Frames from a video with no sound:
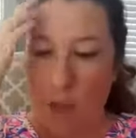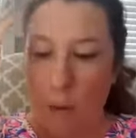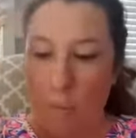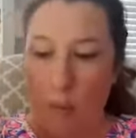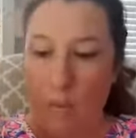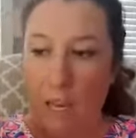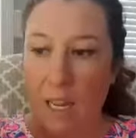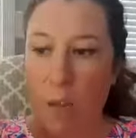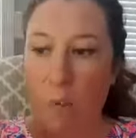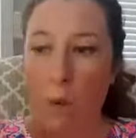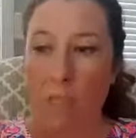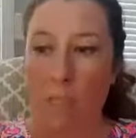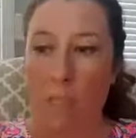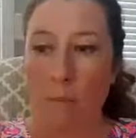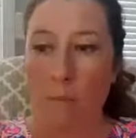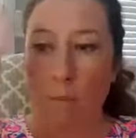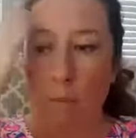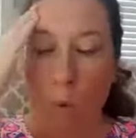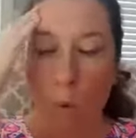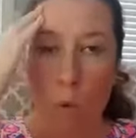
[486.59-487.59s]
But he
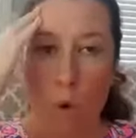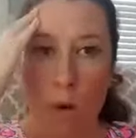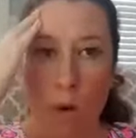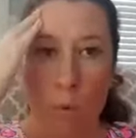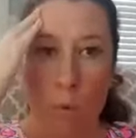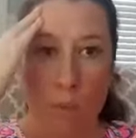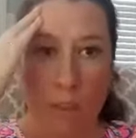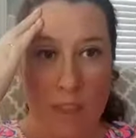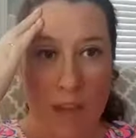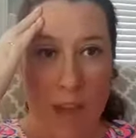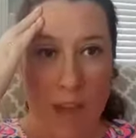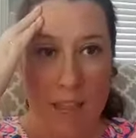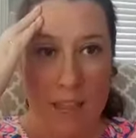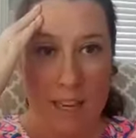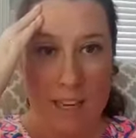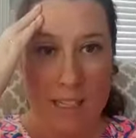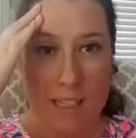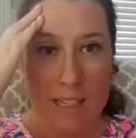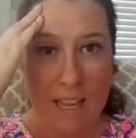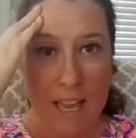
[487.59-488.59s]
wasn't born with that in
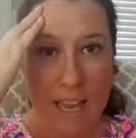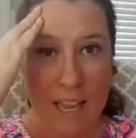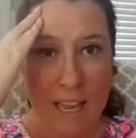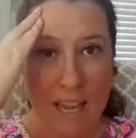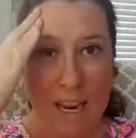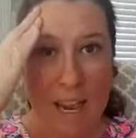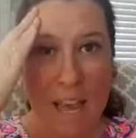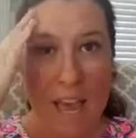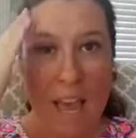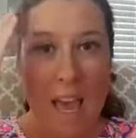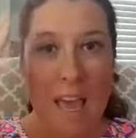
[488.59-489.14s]
his head.